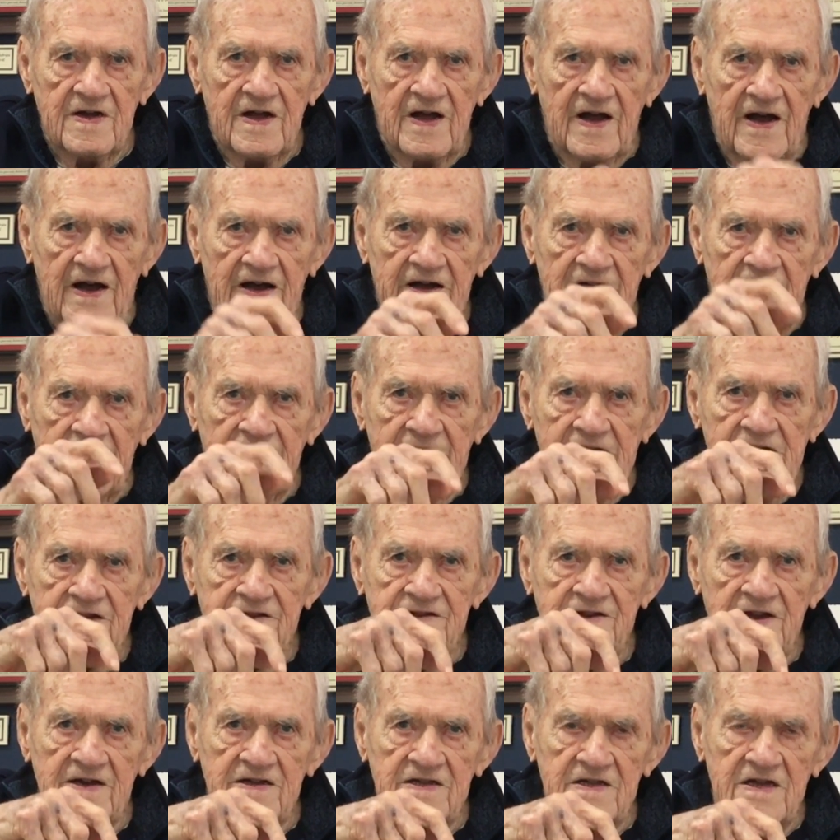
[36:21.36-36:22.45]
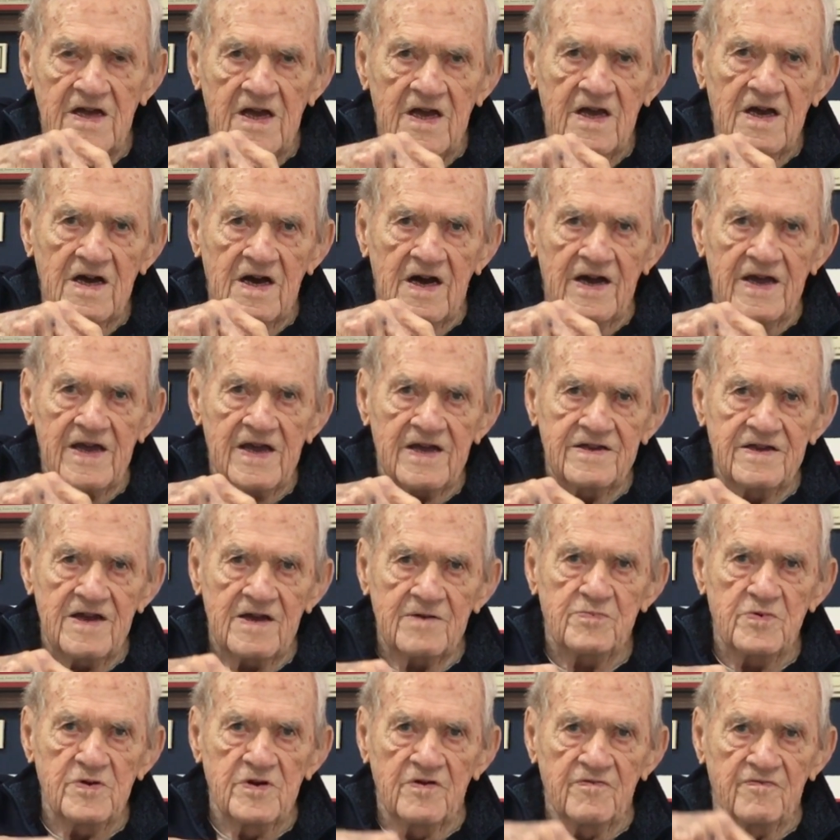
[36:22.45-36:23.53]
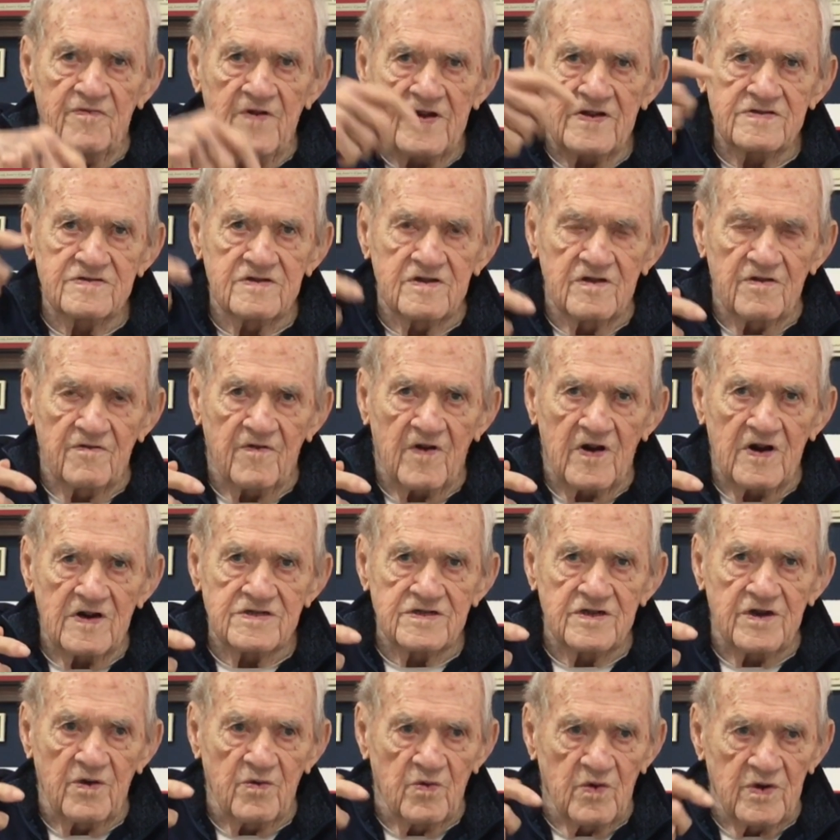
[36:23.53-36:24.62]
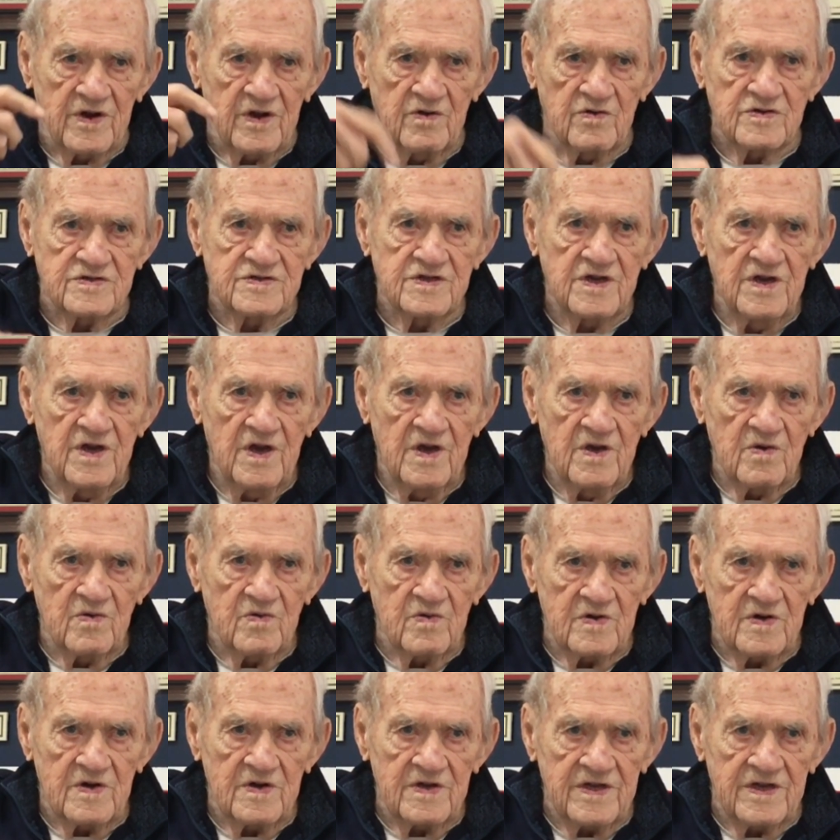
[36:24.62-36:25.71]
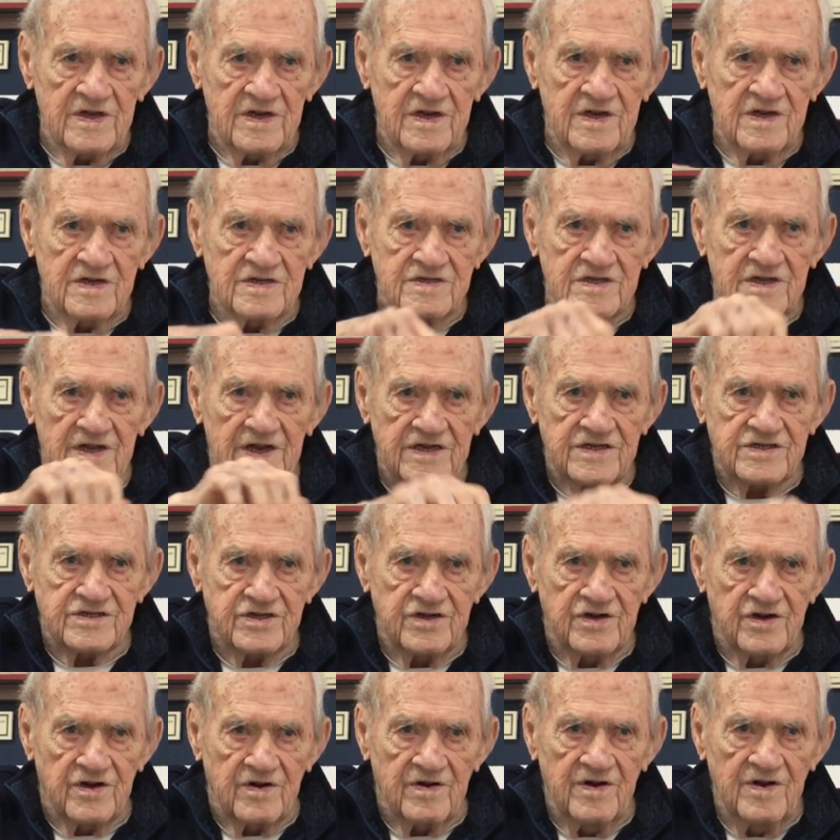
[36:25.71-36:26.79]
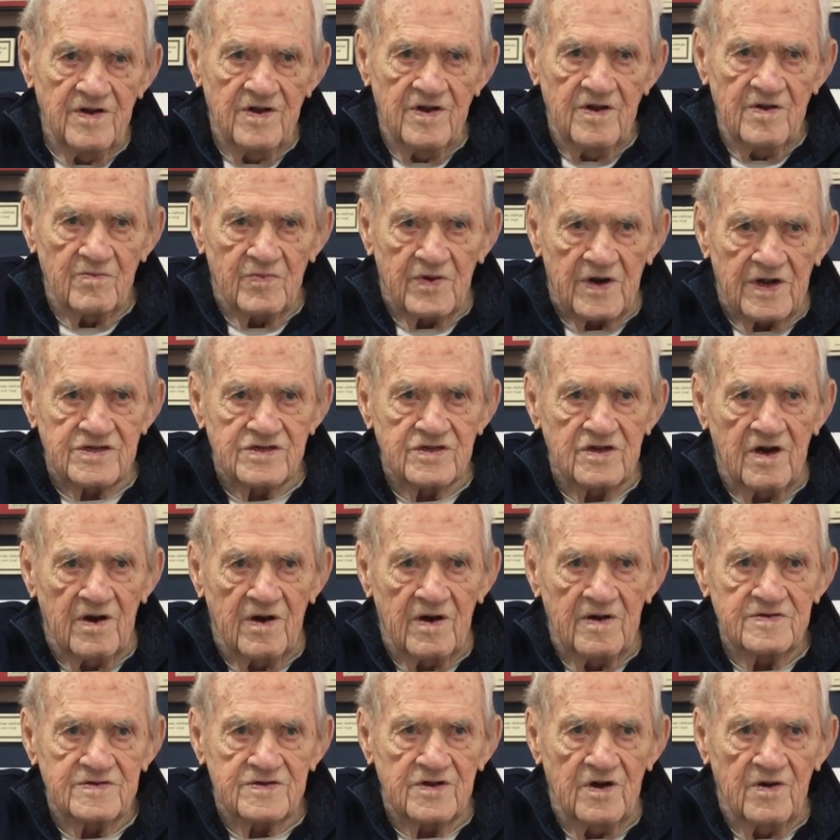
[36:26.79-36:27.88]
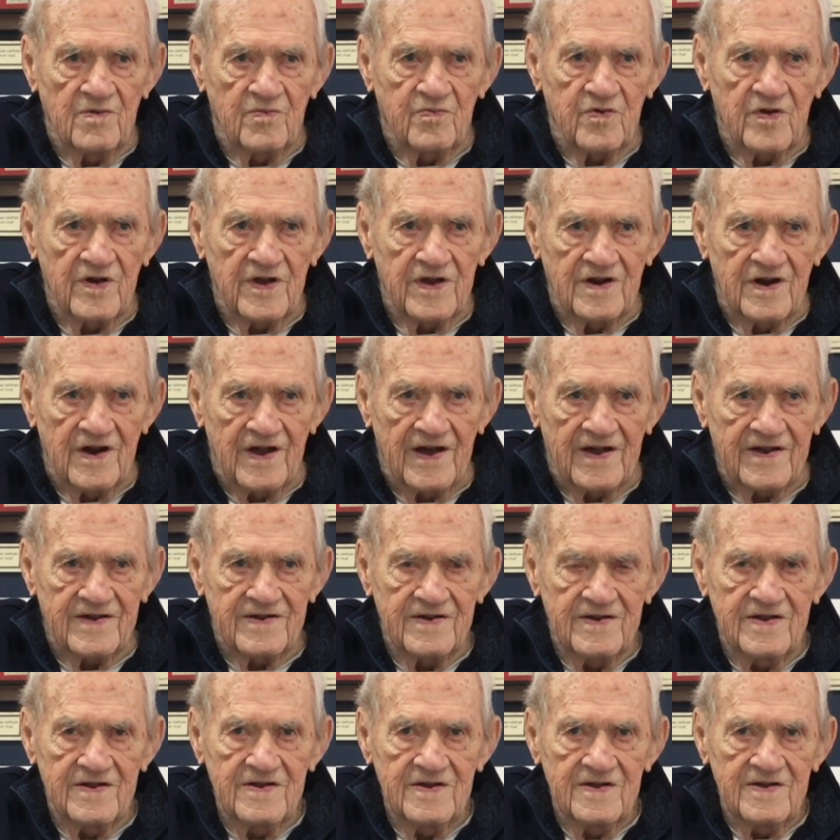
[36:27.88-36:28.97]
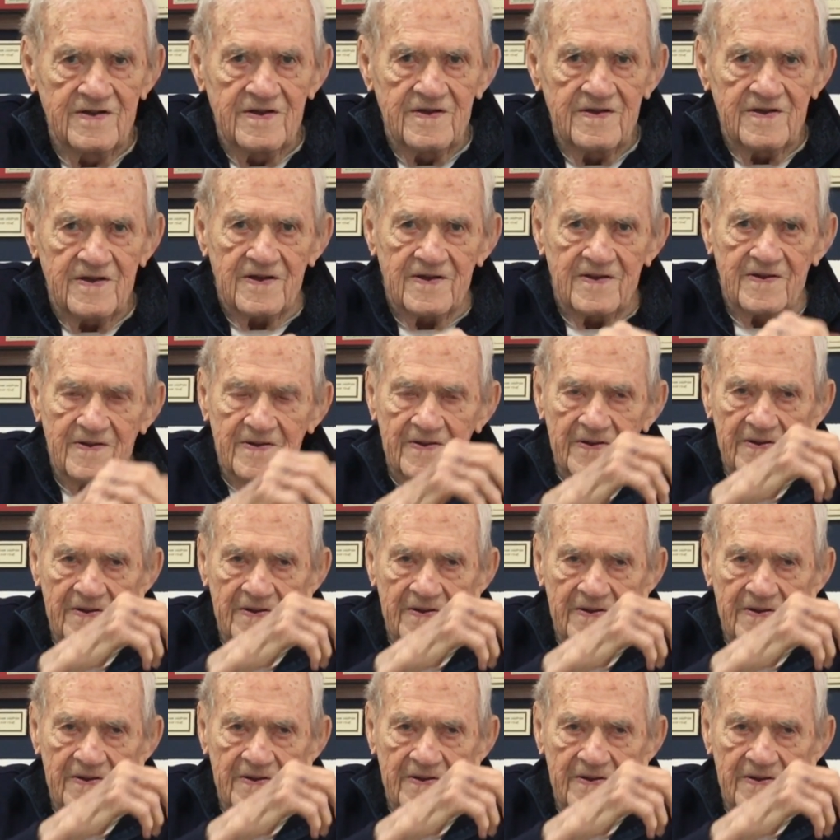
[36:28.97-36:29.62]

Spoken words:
I had not been advanced to the varsity when he was in his last year, but I saw him play a lot. And